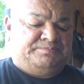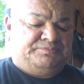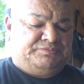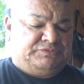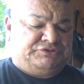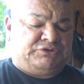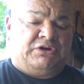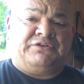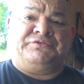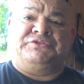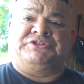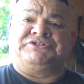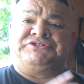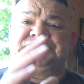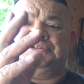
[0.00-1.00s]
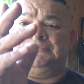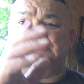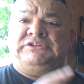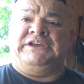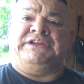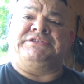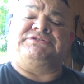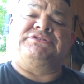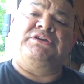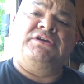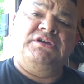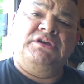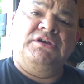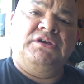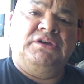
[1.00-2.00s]
Sorry for this late
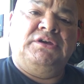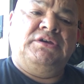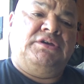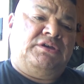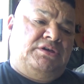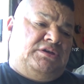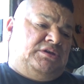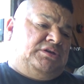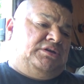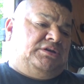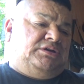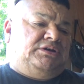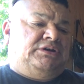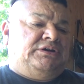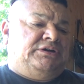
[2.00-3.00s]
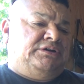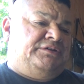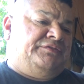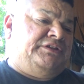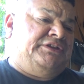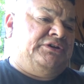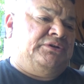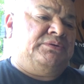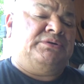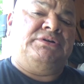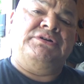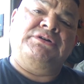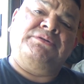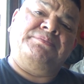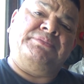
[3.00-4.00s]
video,
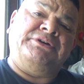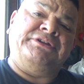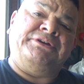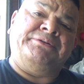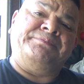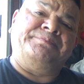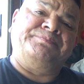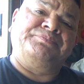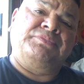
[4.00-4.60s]
but